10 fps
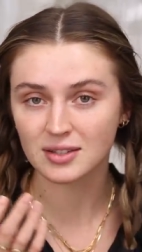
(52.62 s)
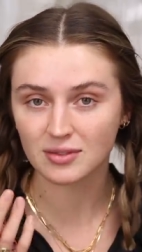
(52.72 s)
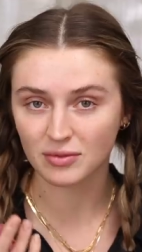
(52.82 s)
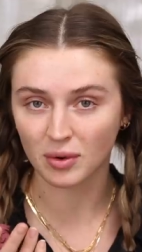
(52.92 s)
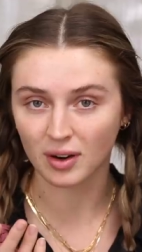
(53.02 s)

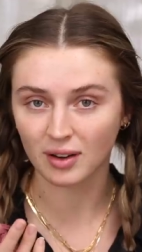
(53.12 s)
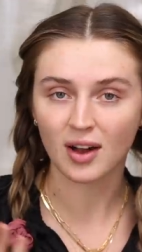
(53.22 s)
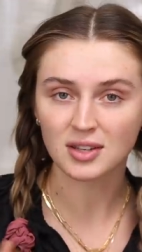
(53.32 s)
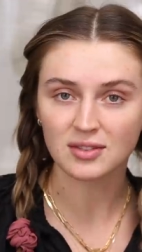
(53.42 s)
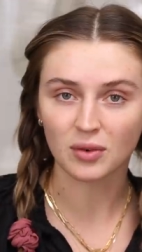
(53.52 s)
Sephora
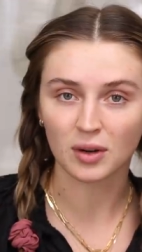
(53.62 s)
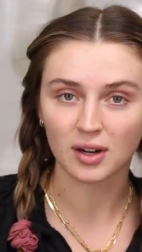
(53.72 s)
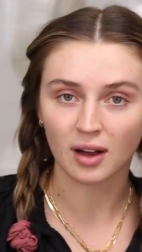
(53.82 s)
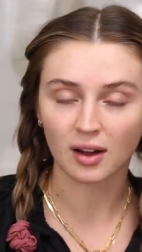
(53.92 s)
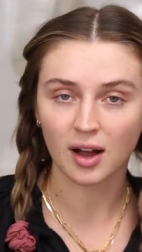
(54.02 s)
on
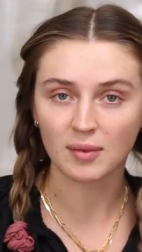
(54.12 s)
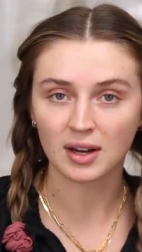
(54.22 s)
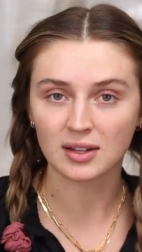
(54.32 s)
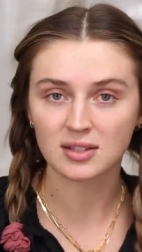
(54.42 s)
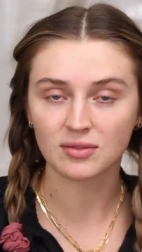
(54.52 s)
Sephora.com
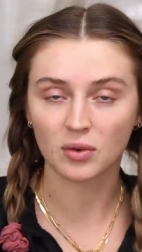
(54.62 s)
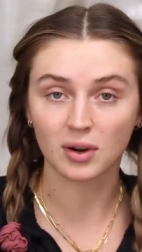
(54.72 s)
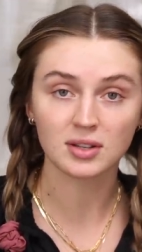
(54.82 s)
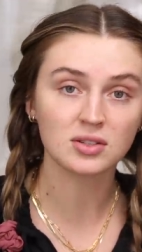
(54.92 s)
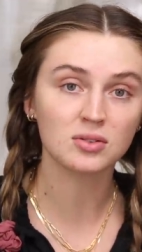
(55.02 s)
and in
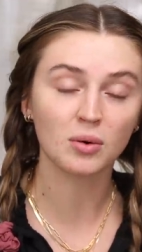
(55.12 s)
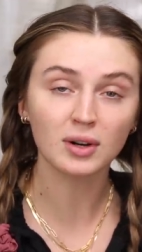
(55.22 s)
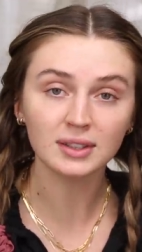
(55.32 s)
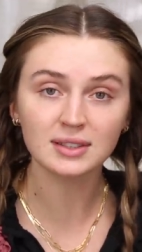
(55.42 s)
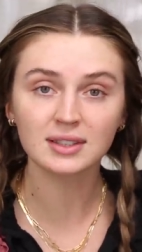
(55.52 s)
Sephora
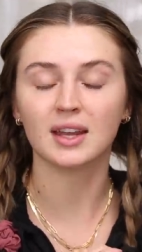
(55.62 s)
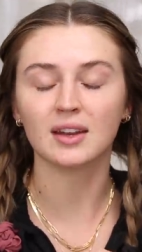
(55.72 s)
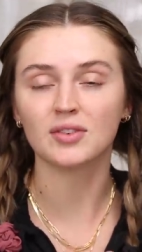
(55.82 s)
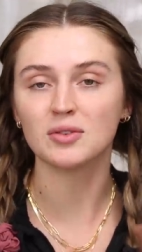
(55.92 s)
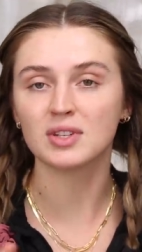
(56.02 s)
stores. And
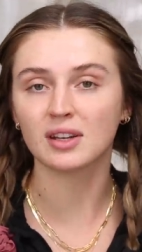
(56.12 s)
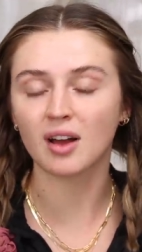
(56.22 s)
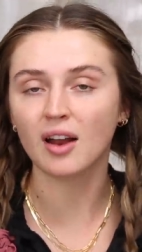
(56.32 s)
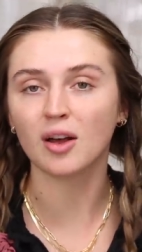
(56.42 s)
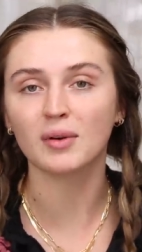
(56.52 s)
if you did
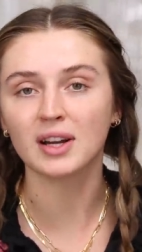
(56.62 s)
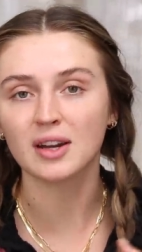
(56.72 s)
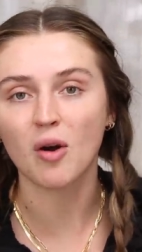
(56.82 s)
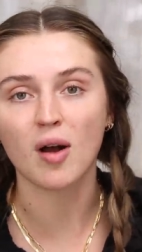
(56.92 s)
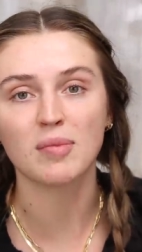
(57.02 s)
not already
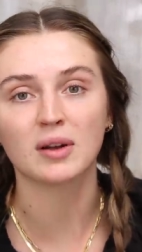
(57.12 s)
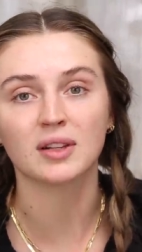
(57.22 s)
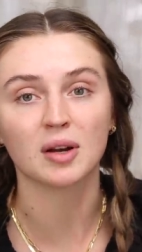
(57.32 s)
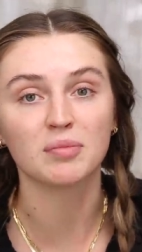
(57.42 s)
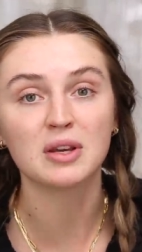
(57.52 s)
know about
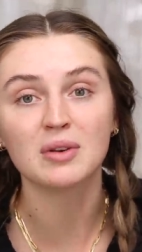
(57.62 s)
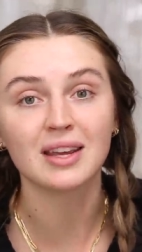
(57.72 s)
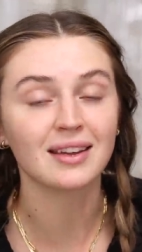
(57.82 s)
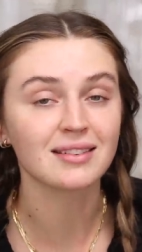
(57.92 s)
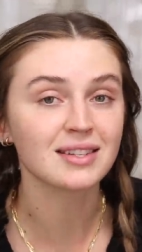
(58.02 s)
their
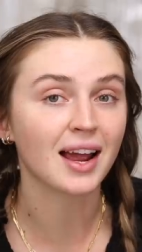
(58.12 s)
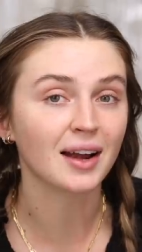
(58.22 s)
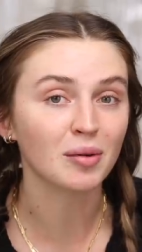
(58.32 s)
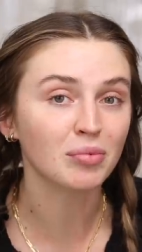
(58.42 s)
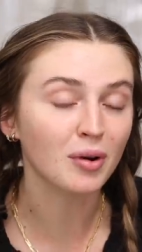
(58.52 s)
Beauty
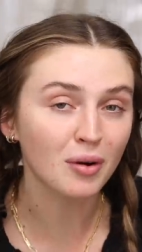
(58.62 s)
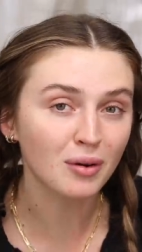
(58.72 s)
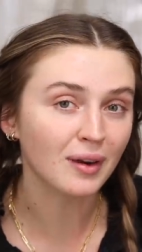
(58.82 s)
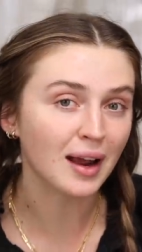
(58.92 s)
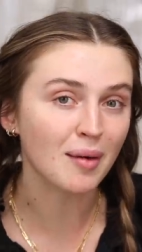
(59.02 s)
Insider
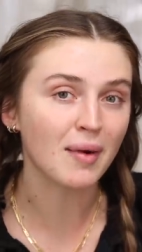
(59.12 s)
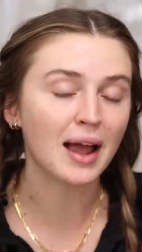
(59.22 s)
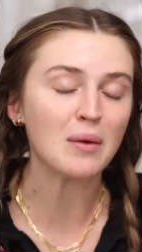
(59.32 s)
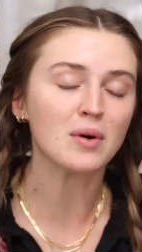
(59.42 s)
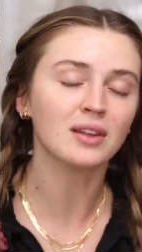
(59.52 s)
program,
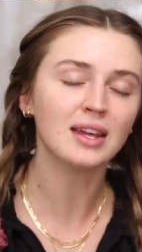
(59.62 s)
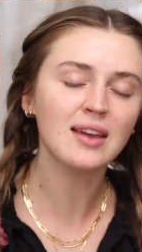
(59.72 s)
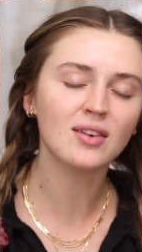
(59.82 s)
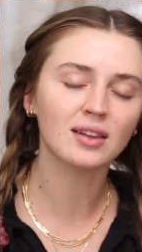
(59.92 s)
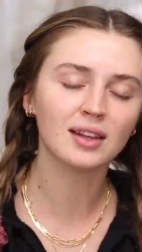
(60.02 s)
I will
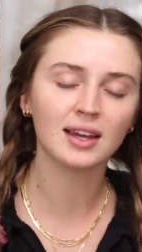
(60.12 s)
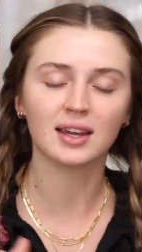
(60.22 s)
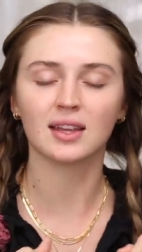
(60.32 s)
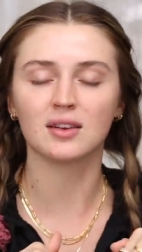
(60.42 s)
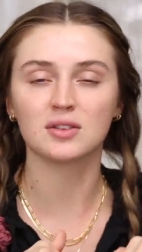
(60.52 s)
leave a
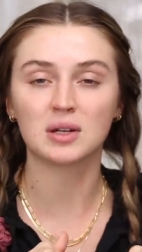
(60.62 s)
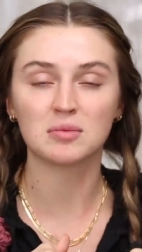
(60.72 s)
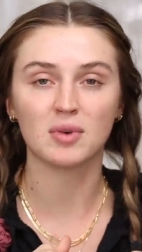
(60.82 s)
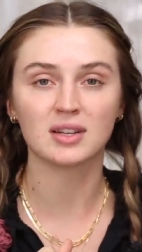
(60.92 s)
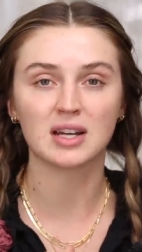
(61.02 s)
link in the
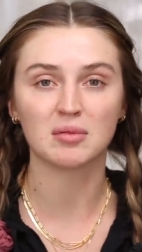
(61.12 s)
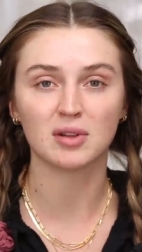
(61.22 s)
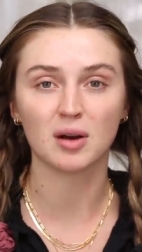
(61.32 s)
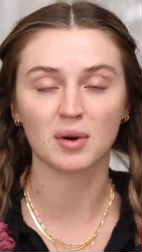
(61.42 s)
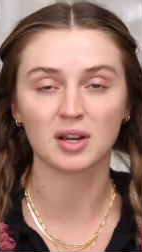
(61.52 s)
description box down
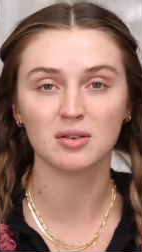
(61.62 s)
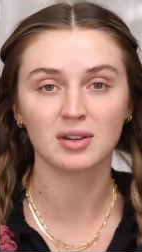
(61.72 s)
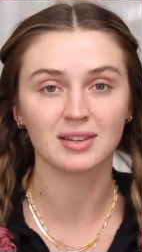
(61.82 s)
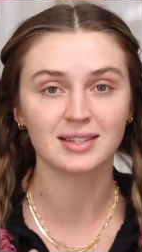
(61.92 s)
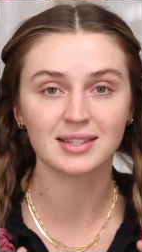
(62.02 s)
below where you
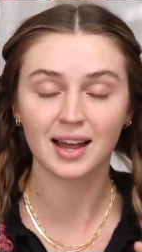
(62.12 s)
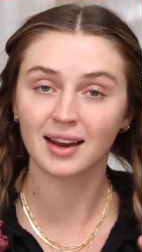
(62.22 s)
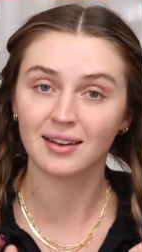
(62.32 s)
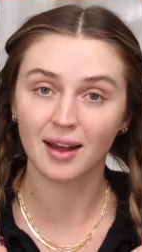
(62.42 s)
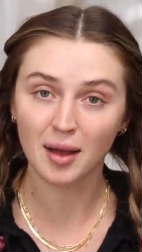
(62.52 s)
can
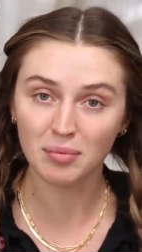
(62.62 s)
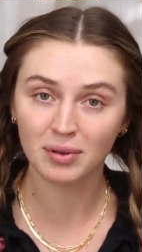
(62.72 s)
sign up